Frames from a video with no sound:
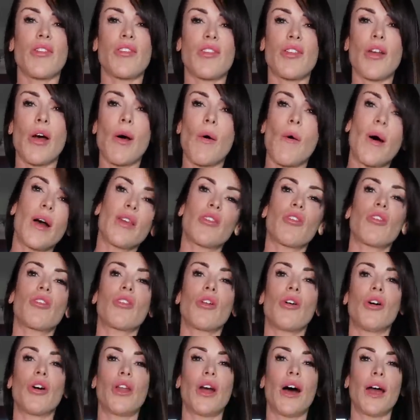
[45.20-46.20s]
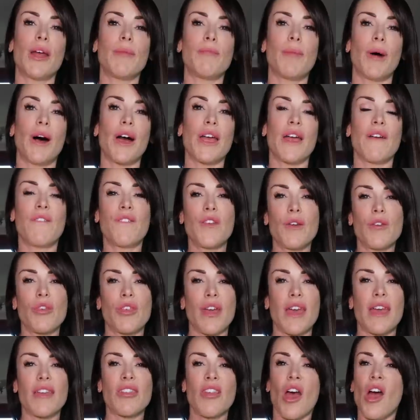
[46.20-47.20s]
So I just thought I'd buy a few
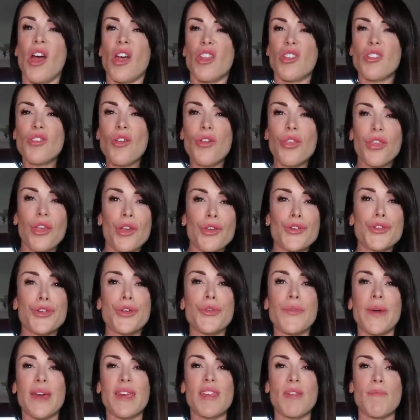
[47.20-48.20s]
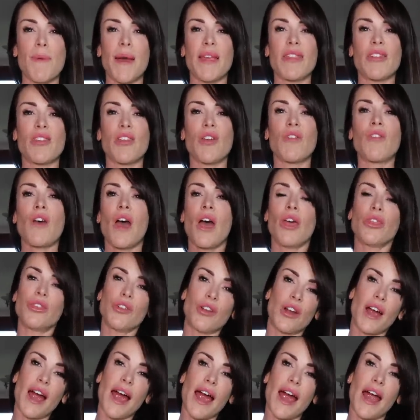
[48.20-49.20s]
things, nothing too expensive.
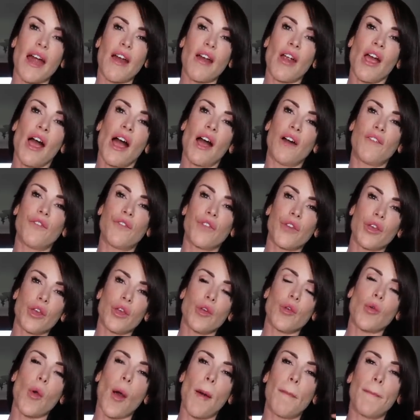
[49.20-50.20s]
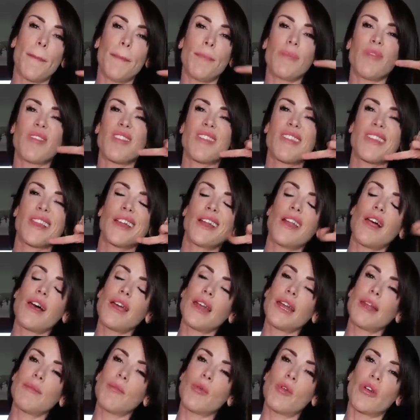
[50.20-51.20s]
There are a few
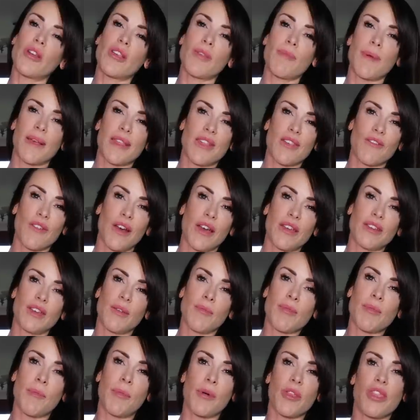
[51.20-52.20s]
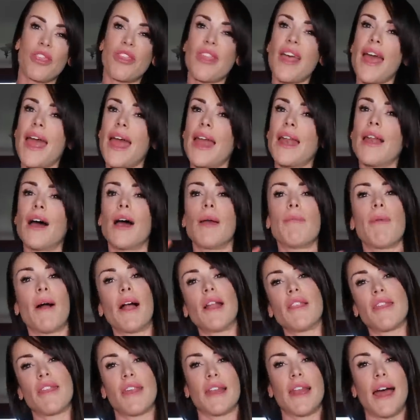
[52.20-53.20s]
slightly more expensive items, but then I
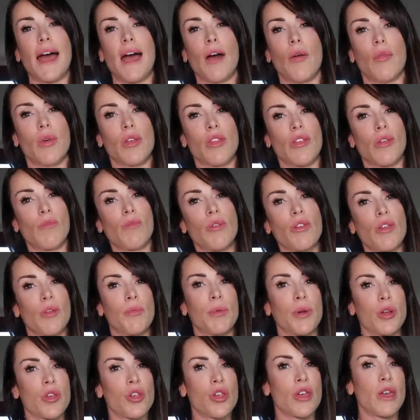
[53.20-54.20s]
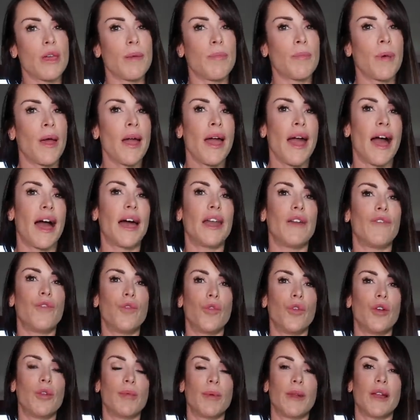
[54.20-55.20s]
balance it out with some super cheap and
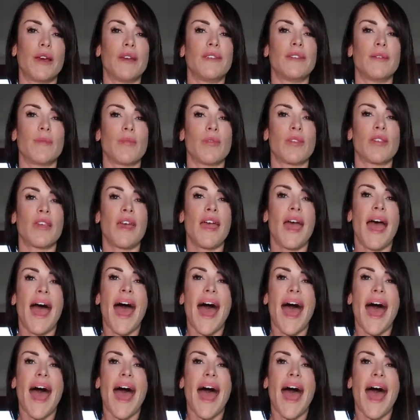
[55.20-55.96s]
affordable items.